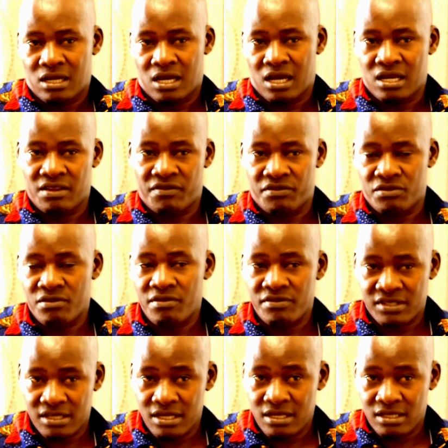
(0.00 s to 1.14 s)
And if you've
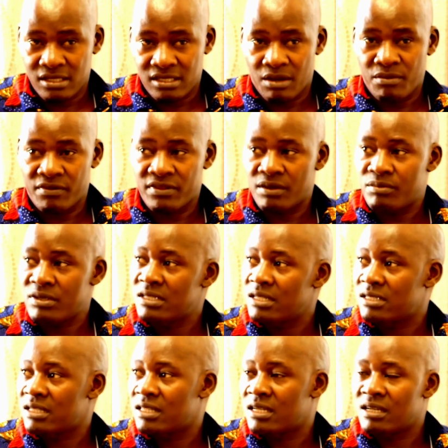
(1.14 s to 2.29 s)
seen some of the
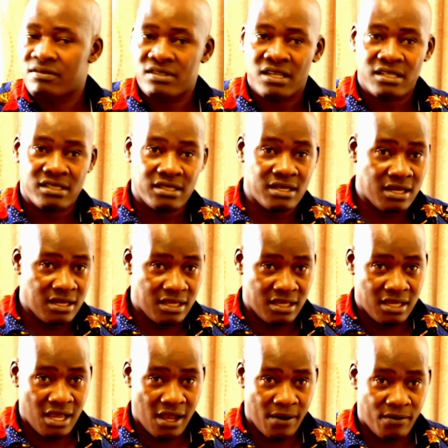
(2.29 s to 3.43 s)
businesses that have succeeded
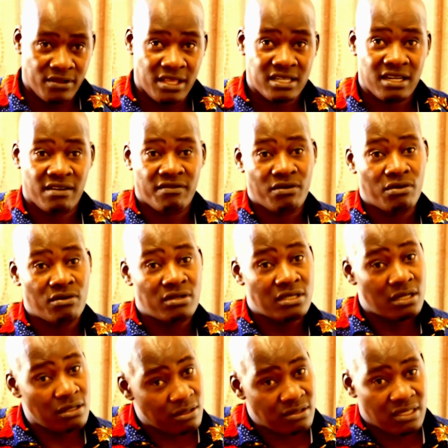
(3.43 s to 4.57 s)
here or that have
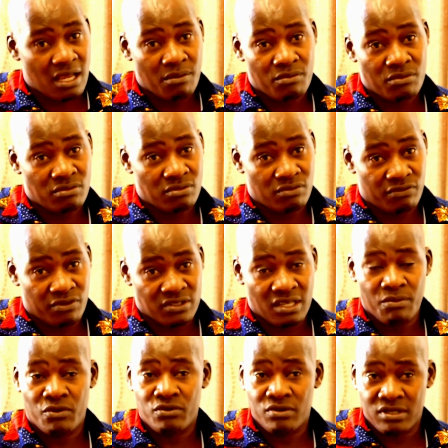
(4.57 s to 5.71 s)
continued for
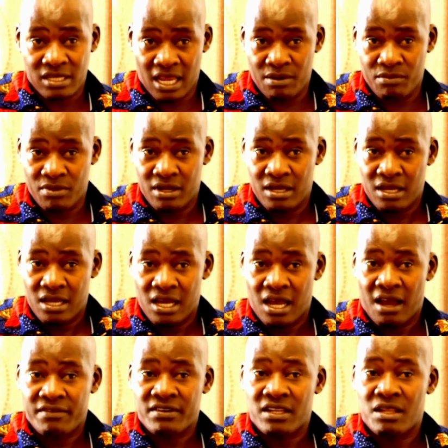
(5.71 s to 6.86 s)
some good time
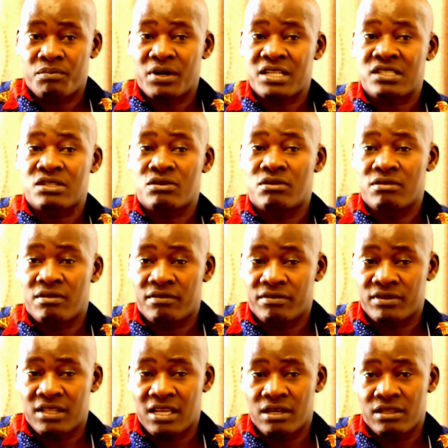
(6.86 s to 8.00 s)
after the passing on
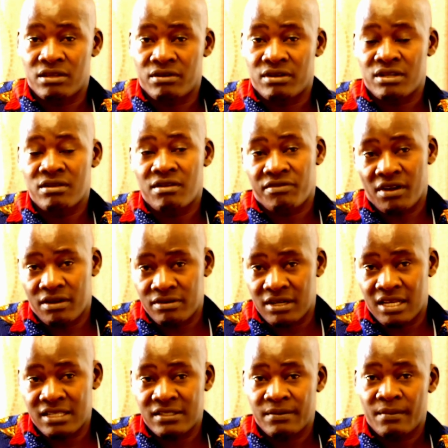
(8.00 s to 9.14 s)
of the original
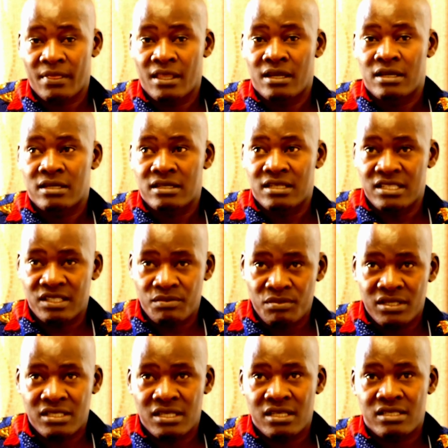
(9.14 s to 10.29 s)
founders, these
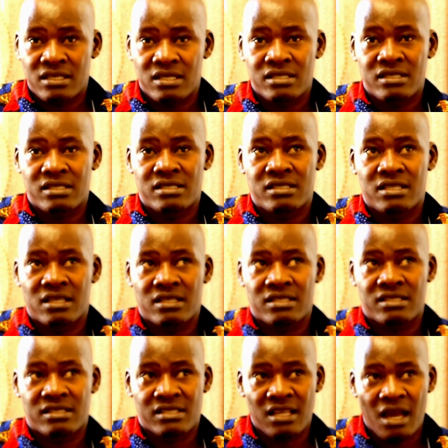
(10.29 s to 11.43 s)
businesses, there
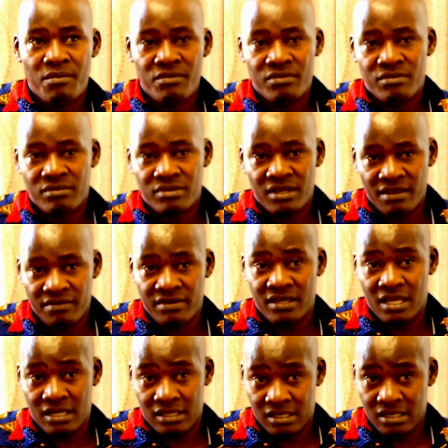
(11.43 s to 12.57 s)
is some
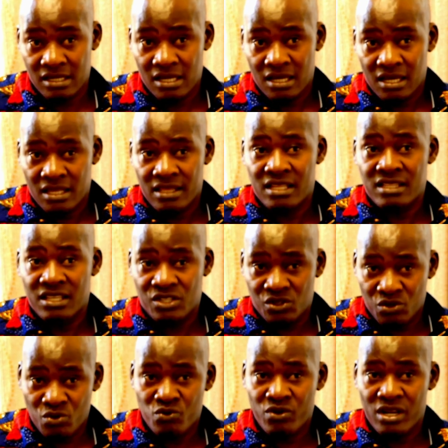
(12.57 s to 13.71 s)
evidence that the
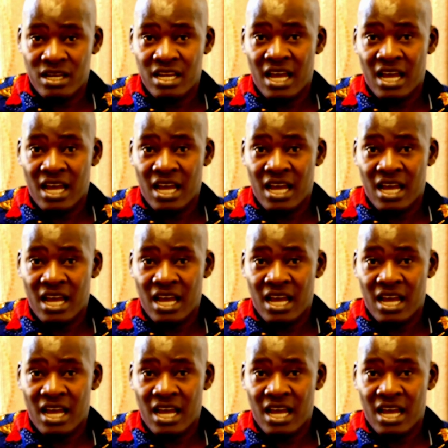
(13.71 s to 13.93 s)
children